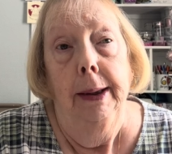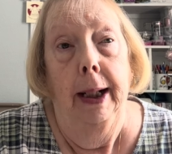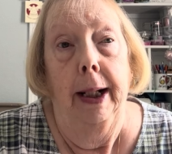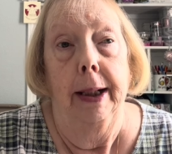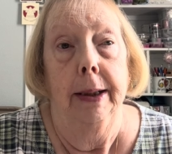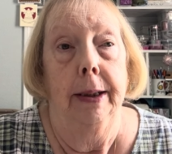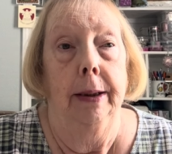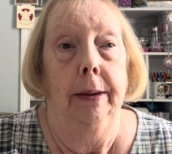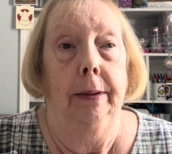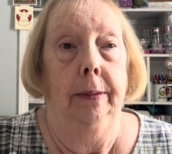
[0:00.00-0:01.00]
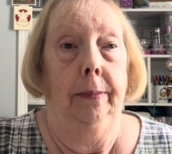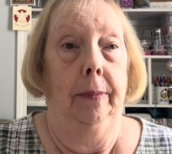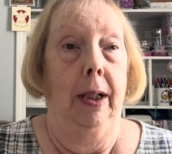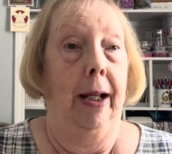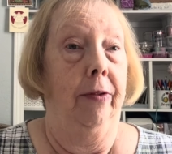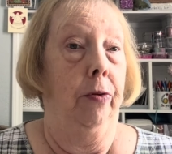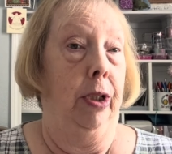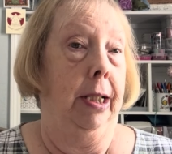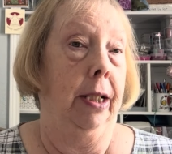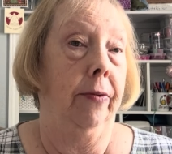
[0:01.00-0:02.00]
And haven't
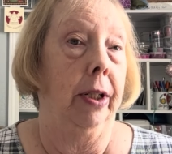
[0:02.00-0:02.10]
received